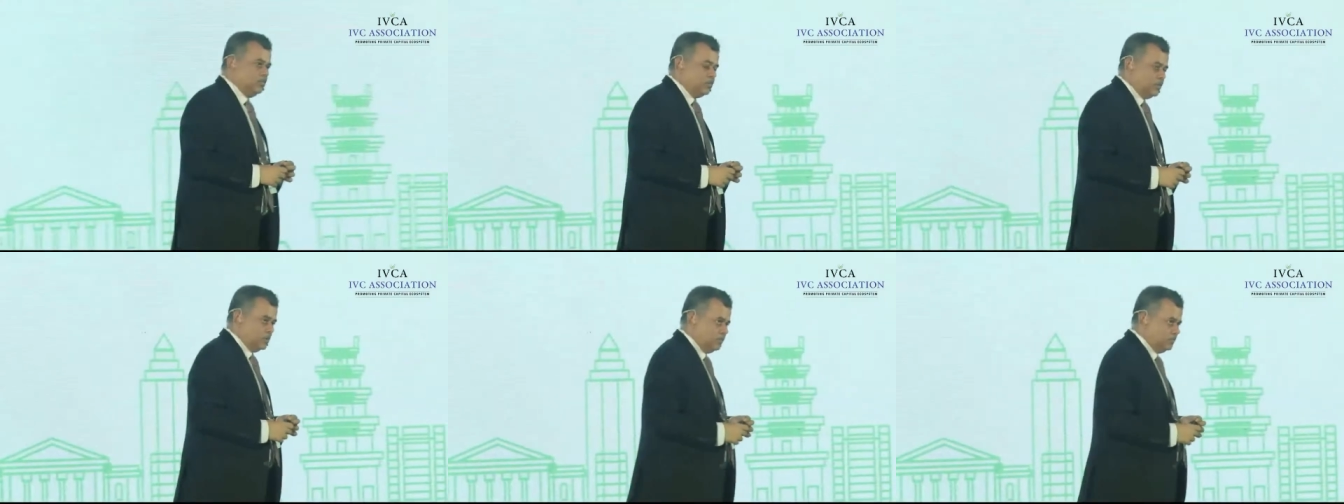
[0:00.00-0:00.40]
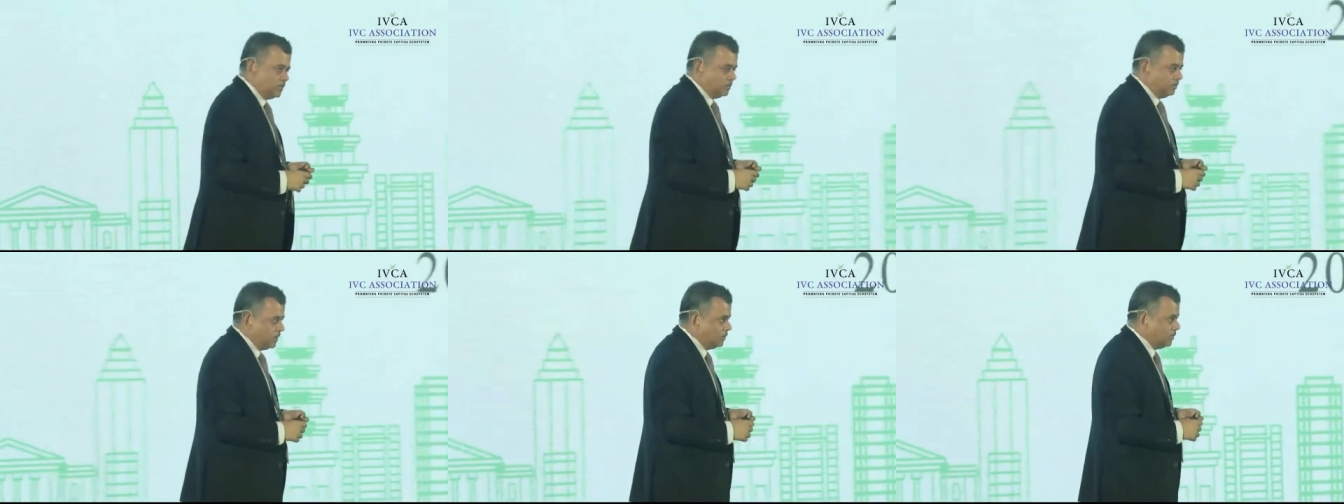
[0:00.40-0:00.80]
on
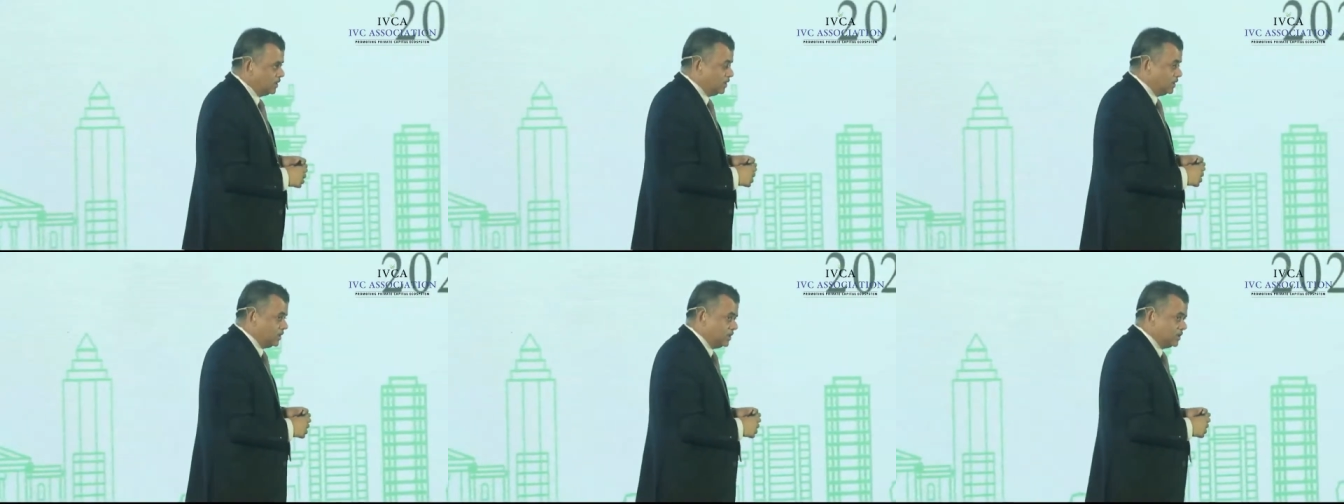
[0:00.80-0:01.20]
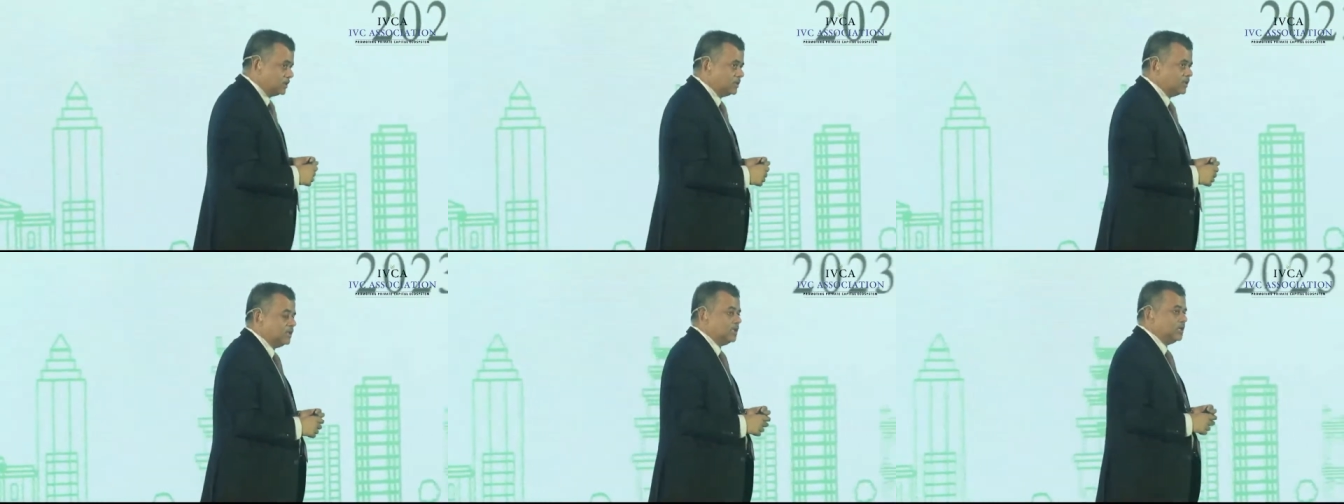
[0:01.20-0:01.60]
GDP growth that I'm
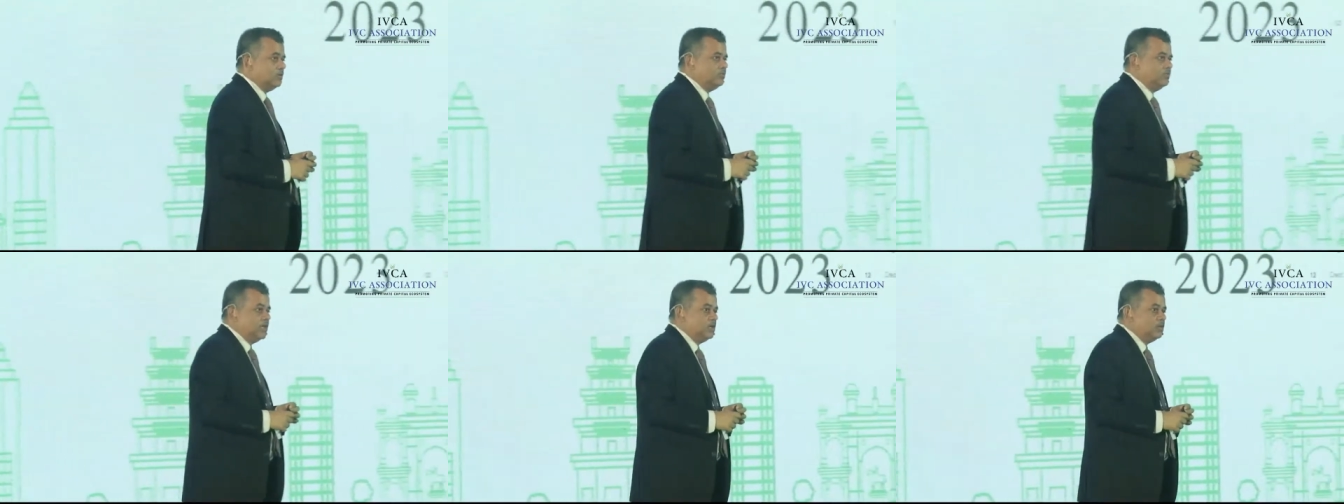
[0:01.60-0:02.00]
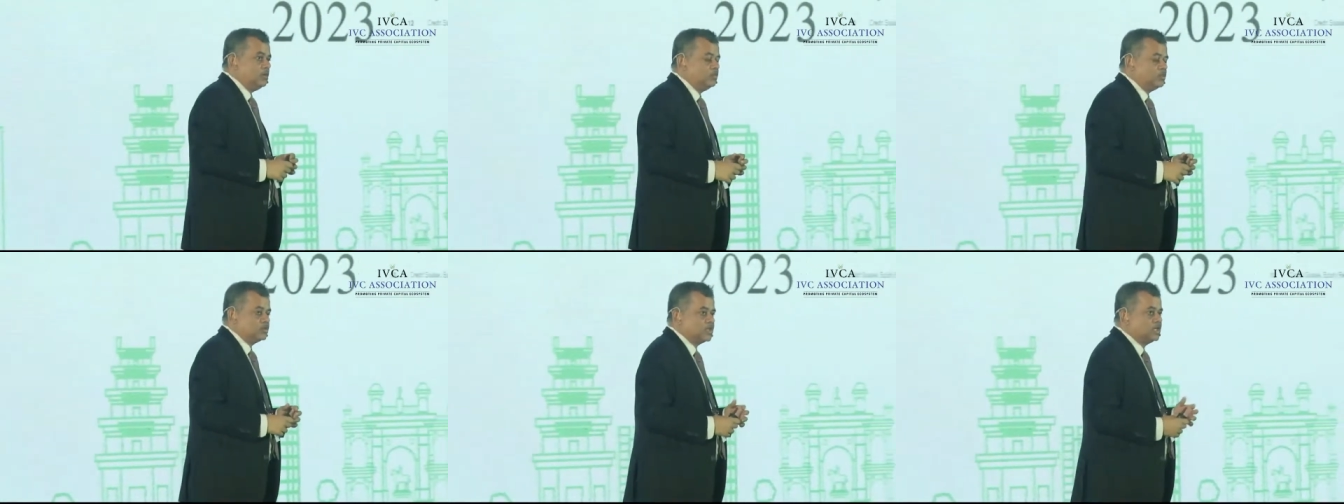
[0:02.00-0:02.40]

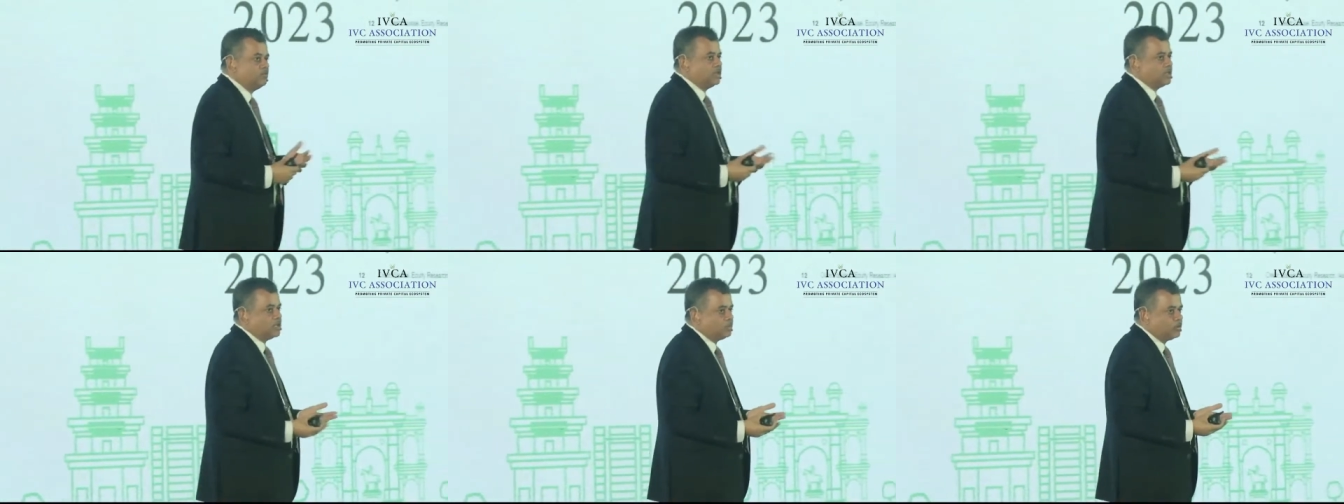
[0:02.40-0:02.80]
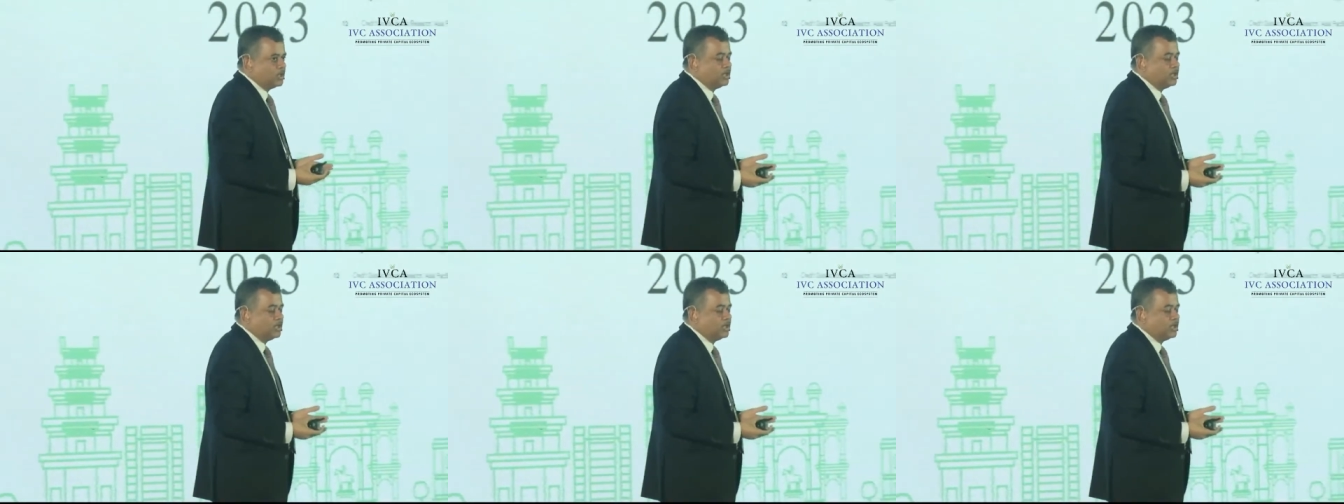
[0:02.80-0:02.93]
talking about.